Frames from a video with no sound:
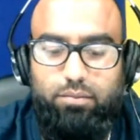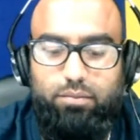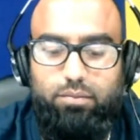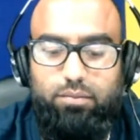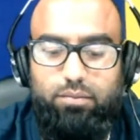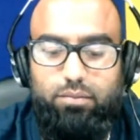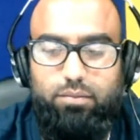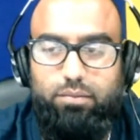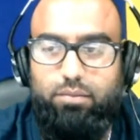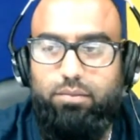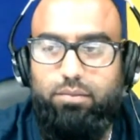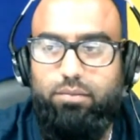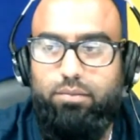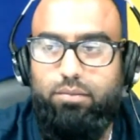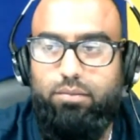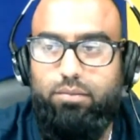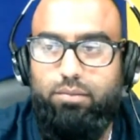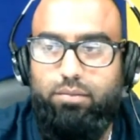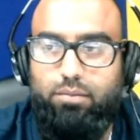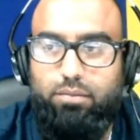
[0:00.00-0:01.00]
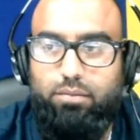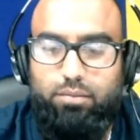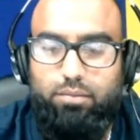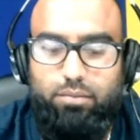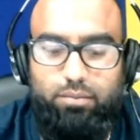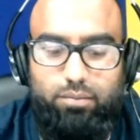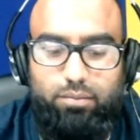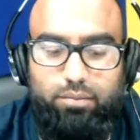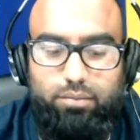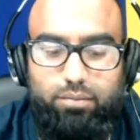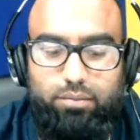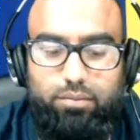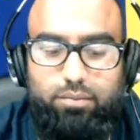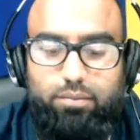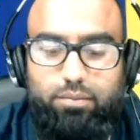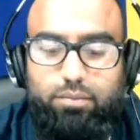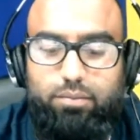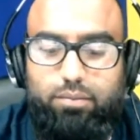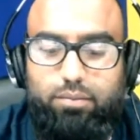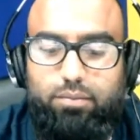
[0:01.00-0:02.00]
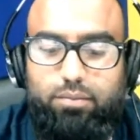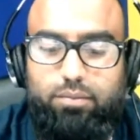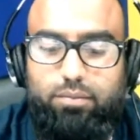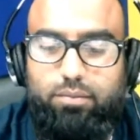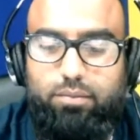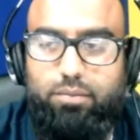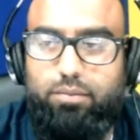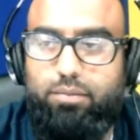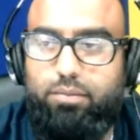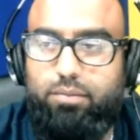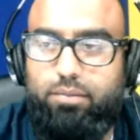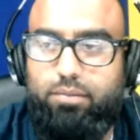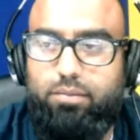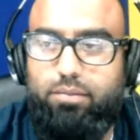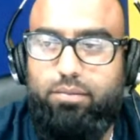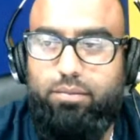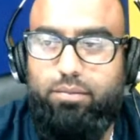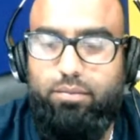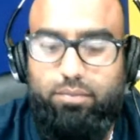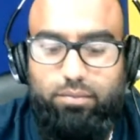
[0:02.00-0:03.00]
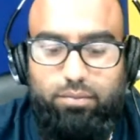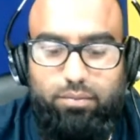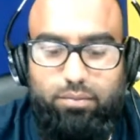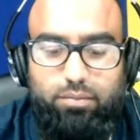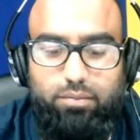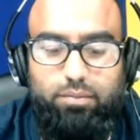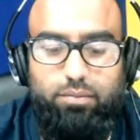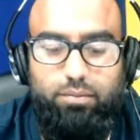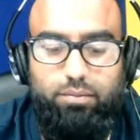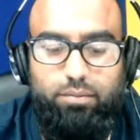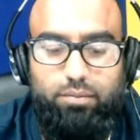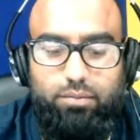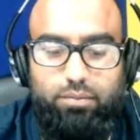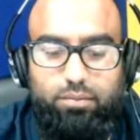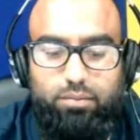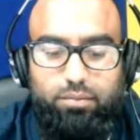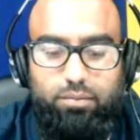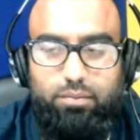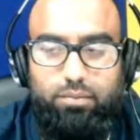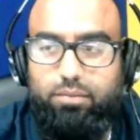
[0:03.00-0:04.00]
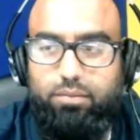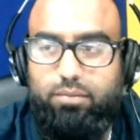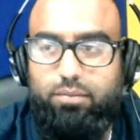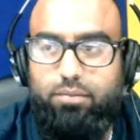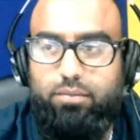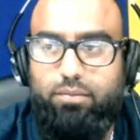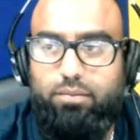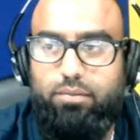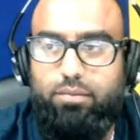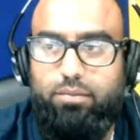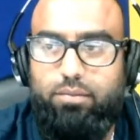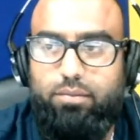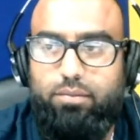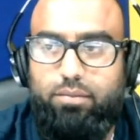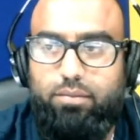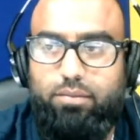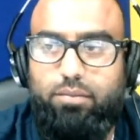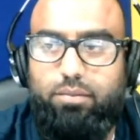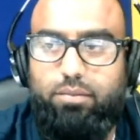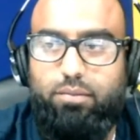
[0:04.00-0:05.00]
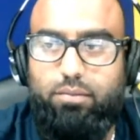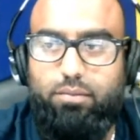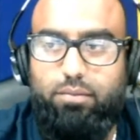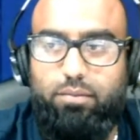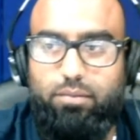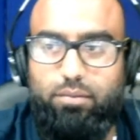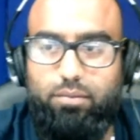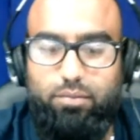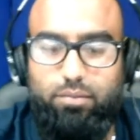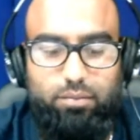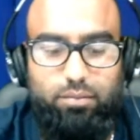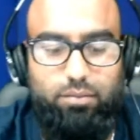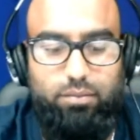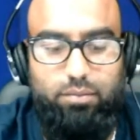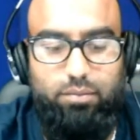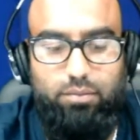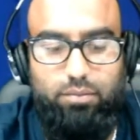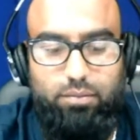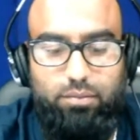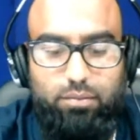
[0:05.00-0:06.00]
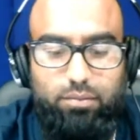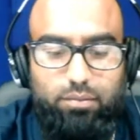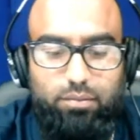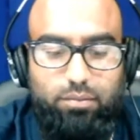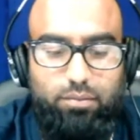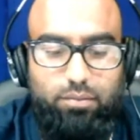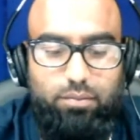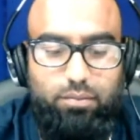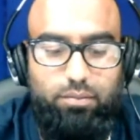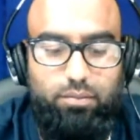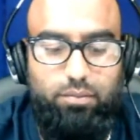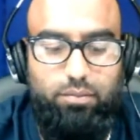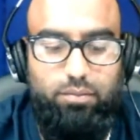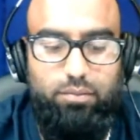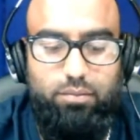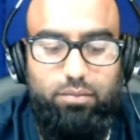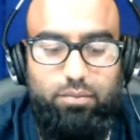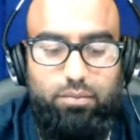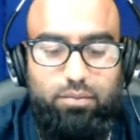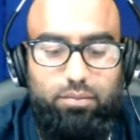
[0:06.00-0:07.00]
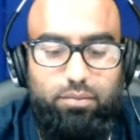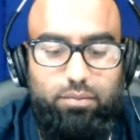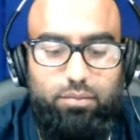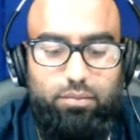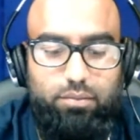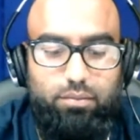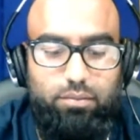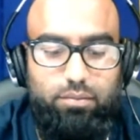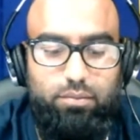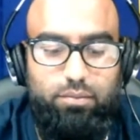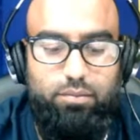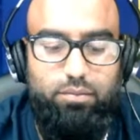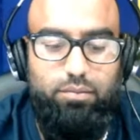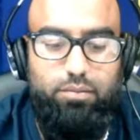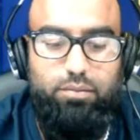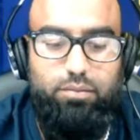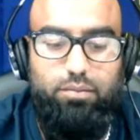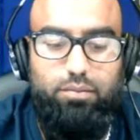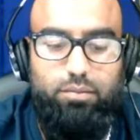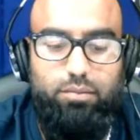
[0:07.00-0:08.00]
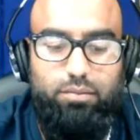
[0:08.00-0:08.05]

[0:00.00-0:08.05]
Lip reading: The person shown says nothing.